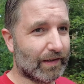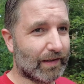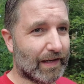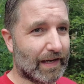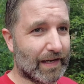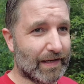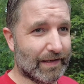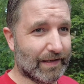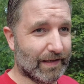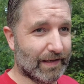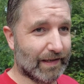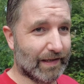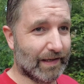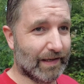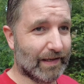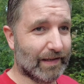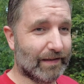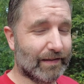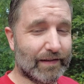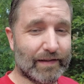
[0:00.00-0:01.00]
And
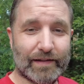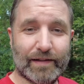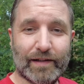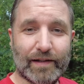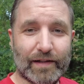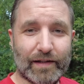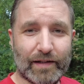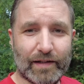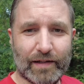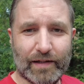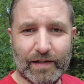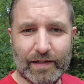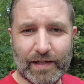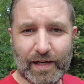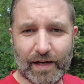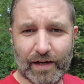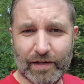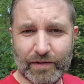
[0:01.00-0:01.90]
yeah,